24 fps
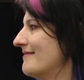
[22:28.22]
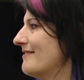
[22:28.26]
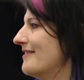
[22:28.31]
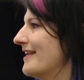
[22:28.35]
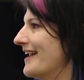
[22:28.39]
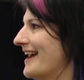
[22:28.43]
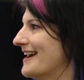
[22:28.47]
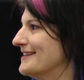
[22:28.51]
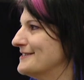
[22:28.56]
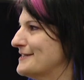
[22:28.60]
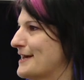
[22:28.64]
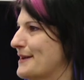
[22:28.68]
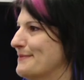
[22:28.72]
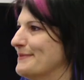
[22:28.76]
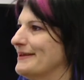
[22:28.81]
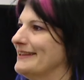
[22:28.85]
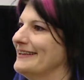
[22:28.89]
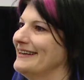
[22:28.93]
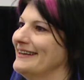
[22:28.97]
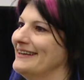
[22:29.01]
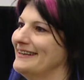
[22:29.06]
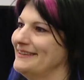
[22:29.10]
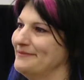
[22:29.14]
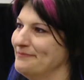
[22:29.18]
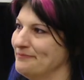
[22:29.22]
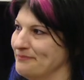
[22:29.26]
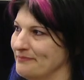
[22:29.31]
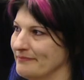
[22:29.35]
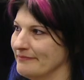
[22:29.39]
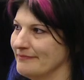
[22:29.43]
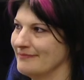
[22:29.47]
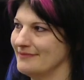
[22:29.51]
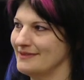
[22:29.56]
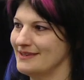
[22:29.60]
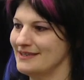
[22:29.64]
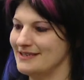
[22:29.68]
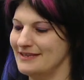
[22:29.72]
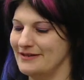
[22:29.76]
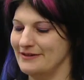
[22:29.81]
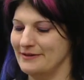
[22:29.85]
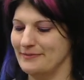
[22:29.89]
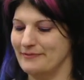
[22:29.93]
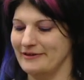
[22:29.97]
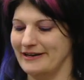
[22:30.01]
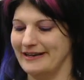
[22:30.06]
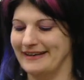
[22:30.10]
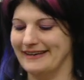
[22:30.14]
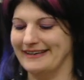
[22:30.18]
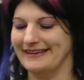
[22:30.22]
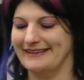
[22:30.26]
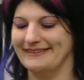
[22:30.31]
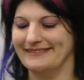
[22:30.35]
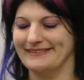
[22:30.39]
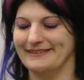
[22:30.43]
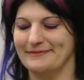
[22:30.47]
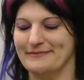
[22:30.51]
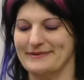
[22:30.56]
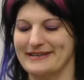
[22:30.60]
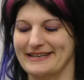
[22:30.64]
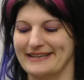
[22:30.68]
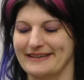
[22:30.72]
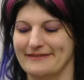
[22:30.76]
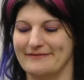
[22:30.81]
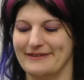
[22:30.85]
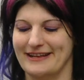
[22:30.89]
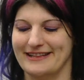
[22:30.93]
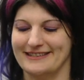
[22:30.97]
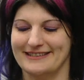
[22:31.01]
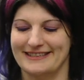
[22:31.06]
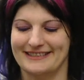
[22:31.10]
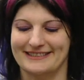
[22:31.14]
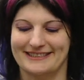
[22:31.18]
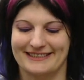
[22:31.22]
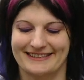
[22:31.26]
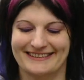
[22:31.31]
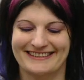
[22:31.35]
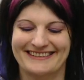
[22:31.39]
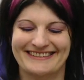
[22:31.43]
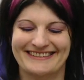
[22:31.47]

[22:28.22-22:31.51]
They got 10 million, so doing pretty good, pretty good validation.